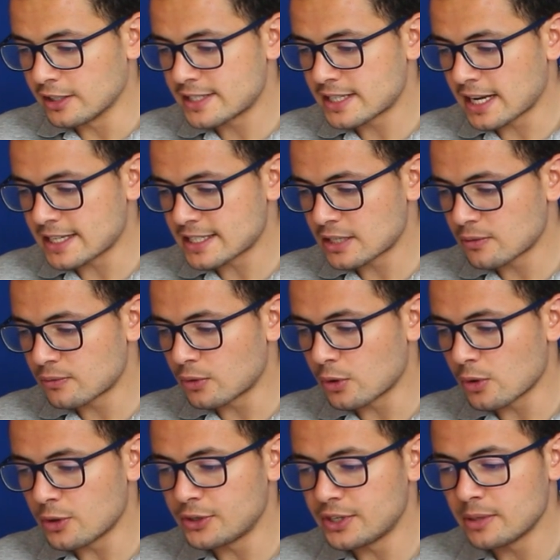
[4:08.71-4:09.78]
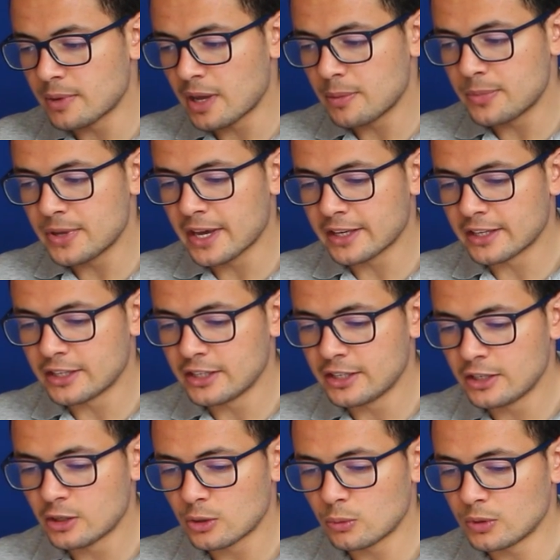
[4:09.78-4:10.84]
It's asking for the team API key.